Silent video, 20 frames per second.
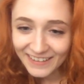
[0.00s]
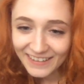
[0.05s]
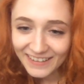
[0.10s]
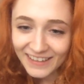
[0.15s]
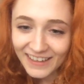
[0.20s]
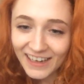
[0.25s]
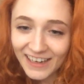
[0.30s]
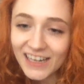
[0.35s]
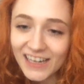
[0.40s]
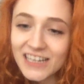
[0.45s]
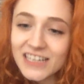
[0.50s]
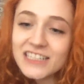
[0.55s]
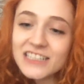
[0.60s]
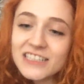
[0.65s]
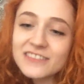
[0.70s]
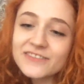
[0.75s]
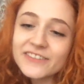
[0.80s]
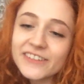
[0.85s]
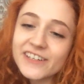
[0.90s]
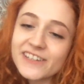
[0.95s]
Are you
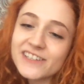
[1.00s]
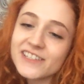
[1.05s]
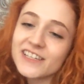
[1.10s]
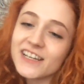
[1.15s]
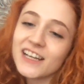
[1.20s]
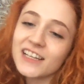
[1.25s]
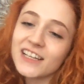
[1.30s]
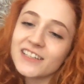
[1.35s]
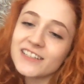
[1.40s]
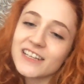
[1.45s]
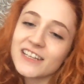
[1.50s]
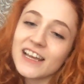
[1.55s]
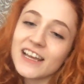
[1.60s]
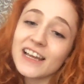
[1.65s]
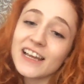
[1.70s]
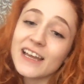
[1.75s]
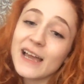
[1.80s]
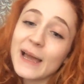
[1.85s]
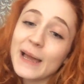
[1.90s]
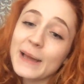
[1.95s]
looking forward to your holiday?
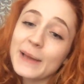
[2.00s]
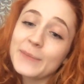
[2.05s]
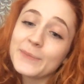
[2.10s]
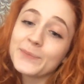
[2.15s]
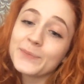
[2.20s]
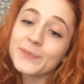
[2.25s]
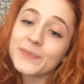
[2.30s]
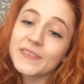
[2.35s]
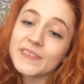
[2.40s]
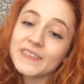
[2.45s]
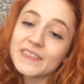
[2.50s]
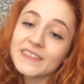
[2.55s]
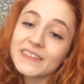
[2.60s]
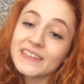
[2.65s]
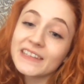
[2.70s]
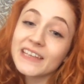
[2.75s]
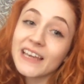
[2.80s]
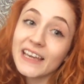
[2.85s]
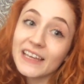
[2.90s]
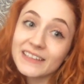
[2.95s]
I am.
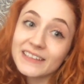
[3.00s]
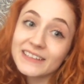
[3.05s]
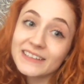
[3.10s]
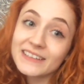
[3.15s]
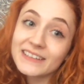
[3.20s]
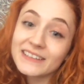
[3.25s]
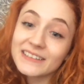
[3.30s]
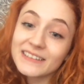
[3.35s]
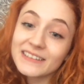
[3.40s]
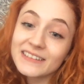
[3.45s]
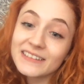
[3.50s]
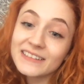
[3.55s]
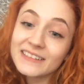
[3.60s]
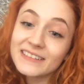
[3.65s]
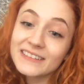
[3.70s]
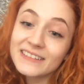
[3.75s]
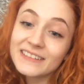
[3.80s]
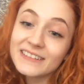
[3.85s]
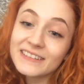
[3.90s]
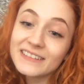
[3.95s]
Yes.
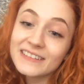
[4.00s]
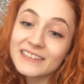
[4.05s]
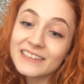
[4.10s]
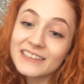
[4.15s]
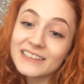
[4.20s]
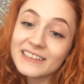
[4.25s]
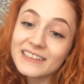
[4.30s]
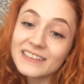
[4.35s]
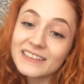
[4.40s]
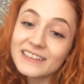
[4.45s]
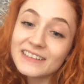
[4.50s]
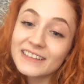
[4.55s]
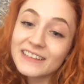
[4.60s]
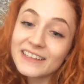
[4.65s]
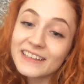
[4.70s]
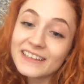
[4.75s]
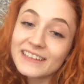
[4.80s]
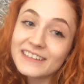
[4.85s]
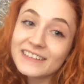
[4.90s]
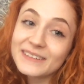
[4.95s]

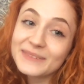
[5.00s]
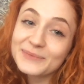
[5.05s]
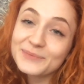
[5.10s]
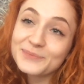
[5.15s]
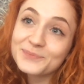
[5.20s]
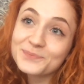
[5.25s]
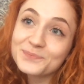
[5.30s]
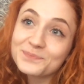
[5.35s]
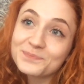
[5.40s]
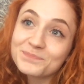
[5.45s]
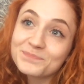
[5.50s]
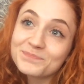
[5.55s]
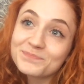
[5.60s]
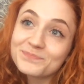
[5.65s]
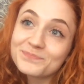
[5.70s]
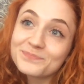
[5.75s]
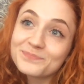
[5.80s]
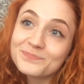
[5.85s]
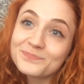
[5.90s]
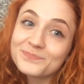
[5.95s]
Like,
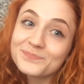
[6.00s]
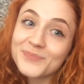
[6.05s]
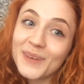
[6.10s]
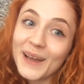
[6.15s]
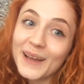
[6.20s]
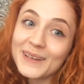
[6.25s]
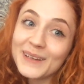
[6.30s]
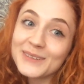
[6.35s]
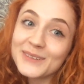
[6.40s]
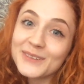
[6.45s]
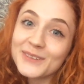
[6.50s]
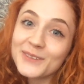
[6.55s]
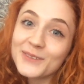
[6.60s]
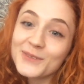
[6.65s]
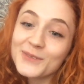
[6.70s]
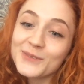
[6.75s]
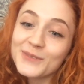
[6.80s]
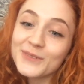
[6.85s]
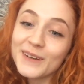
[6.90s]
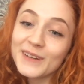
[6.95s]
I don't
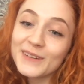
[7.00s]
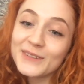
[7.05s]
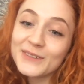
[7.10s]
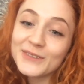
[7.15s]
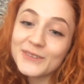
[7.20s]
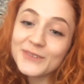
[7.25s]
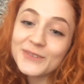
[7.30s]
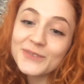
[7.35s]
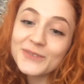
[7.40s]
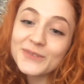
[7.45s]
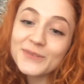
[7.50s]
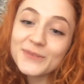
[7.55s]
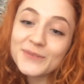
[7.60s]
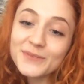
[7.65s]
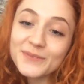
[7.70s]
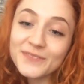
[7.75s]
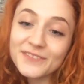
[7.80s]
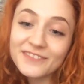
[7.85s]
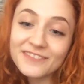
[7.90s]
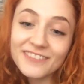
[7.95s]
know
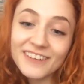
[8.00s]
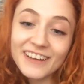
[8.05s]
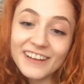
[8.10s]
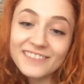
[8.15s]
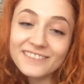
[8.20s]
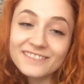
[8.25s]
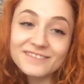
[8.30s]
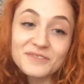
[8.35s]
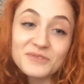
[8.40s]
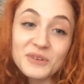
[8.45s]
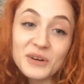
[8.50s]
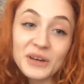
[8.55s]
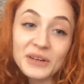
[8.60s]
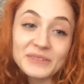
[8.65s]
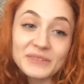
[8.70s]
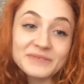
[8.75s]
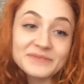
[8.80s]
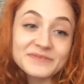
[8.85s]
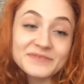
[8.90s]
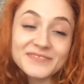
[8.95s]

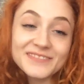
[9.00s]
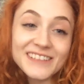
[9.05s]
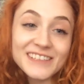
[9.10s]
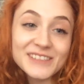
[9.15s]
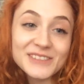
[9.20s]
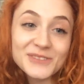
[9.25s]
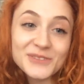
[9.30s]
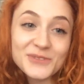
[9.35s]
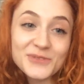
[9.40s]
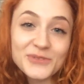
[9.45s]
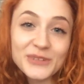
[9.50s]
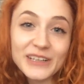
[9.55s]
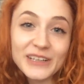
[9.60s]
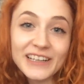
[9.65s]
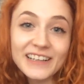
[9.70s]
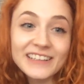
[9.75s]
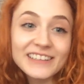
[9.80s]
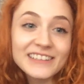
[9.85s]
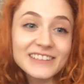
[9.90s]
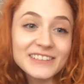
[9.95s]
what it's gonna feel
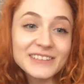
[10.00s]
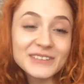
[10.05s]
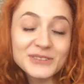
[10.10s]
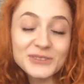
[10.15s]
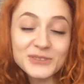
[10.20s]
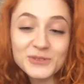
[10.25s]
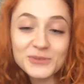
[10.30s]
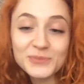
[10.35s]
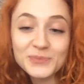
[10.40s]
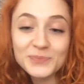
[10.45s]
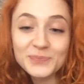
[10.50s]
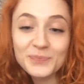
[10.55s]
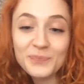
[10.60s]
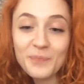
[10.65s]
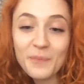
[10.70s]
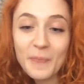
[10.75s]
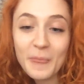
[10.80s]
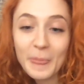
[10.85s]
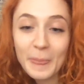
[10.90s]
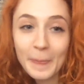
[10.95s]
like to just
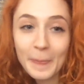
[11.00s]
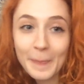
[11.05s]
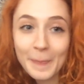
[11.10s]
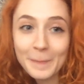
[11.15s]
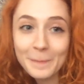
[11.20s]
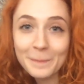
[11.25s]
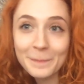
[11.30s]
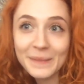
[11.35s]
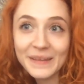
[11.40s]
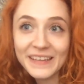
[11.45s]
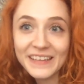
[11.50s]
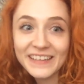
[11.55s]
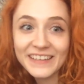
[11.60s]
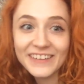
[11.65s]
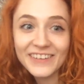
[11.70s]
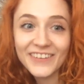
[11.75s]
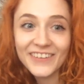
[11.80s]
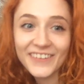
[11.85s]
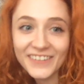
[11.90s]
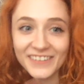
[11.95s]
be
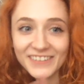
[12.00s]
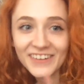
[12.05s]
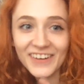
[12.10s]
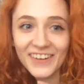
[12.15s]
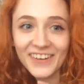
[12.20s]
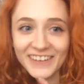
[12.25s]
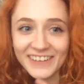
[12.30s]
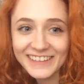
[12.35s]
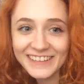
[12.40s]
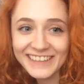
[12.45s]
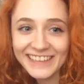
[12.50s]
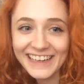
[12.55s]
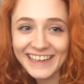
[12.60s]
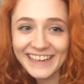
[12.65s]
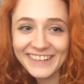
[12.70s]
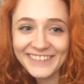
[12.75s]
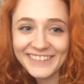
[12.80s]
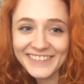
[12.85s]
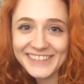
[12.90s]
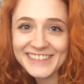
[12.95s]
on holiday.
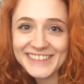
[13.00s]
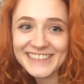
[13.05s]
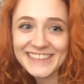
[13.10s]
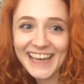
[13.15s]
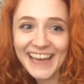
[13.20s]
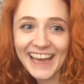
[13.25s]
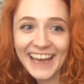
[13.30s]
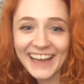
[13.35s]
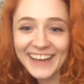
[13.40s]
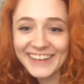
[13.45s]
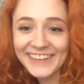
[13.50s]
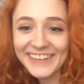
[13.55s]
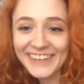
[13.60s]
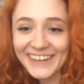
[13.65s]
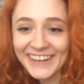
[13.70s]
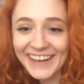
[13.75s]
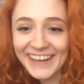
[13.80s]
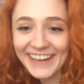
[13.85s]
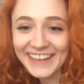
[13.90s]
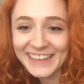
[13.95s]
What's that?
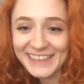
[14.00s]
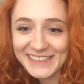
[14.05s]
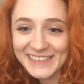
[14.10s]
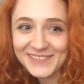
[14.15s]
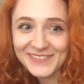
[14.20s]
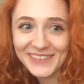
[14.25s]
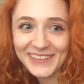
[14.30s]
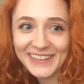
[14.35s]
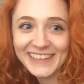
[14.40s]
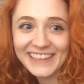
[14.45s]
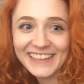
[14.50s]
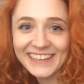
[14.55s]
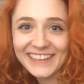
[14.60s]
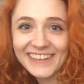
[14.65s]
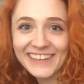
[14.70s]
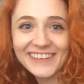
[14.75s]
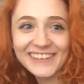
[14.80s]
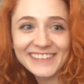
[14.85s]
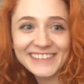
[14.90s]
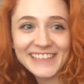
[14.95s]
It's been a
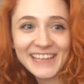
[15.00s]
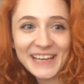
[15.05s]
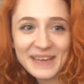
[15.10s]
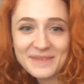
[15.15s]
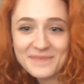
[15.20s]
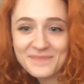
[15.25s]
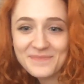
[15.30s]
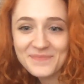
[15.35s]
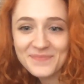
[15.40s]
long time.